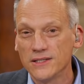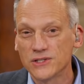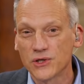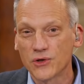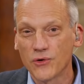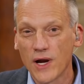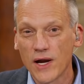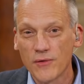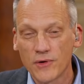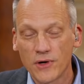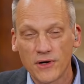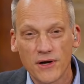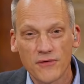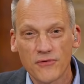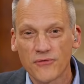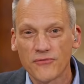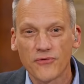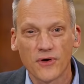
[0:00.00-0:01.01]
It's a great one. I'll
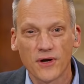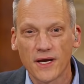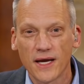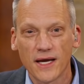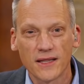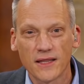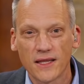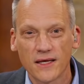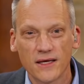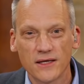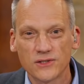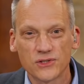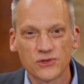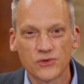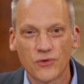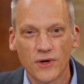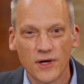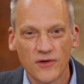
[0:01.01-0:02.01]
never forget the
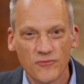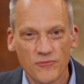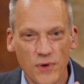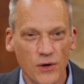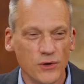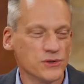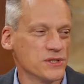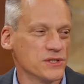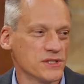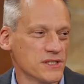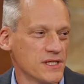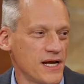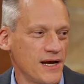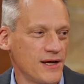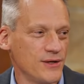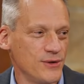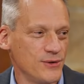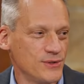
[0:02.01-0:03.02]
story of Moses and
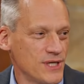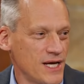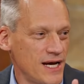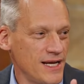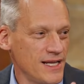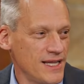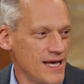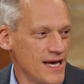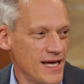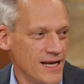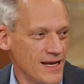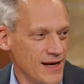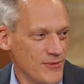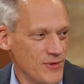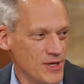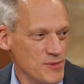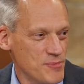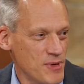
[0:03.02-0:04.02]
how you tied that,
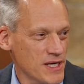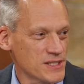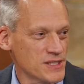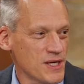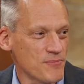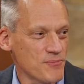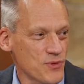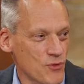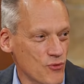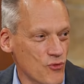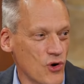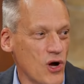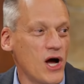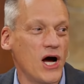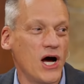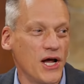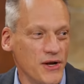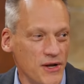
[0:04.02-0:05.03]
how when he picks up the
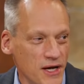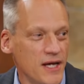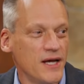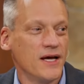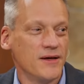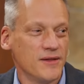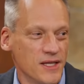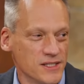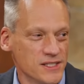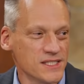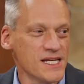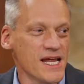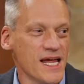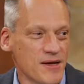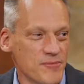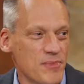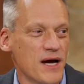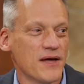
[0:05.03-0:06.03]
rod, the
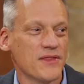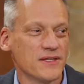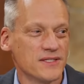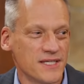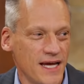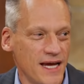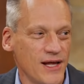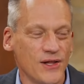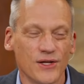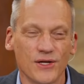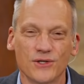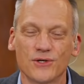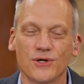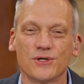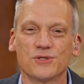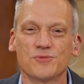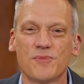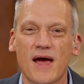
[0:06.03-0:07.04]
snake by the tail, and it
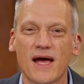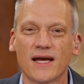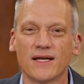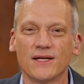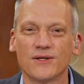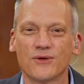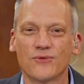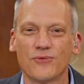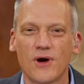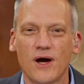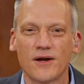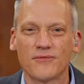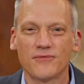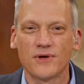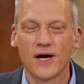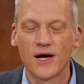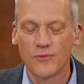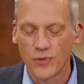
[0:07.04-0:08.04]
turns back into the rod
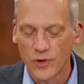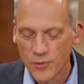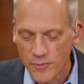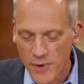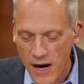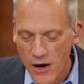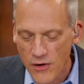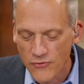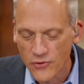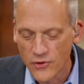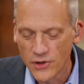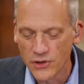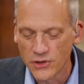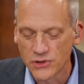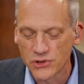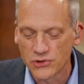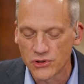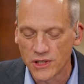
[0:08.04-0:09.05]
of God. What a powerful
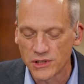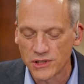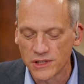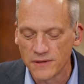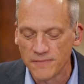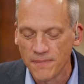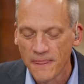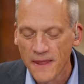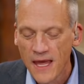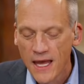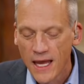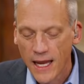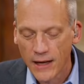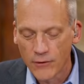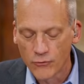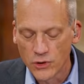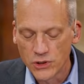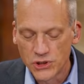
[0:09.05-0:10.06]
illustration.
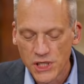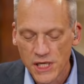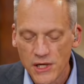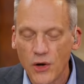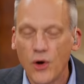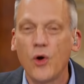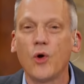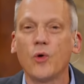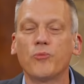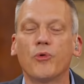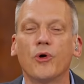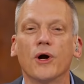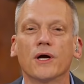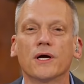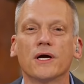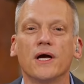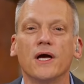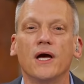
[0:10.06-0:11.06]
And Regina
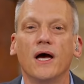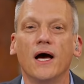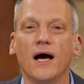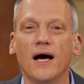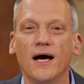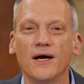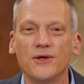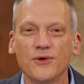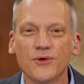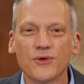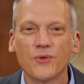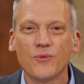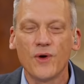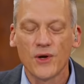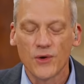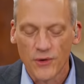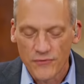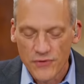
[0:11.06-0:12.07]
Holbrook, you're the
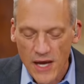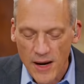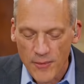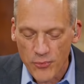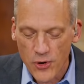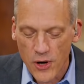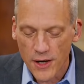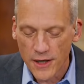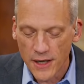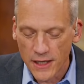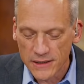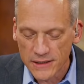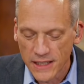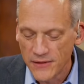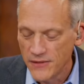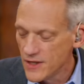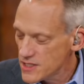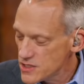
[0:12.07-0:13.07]
winner of that
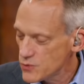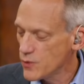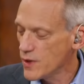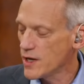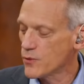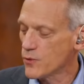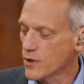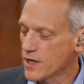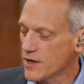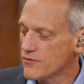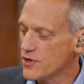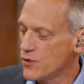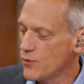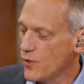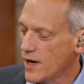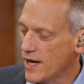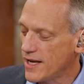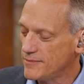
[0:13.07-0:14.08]
product. And this week we're giving
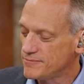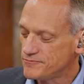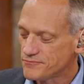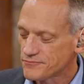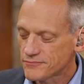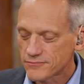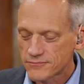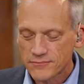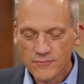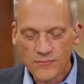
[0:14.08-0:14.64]
away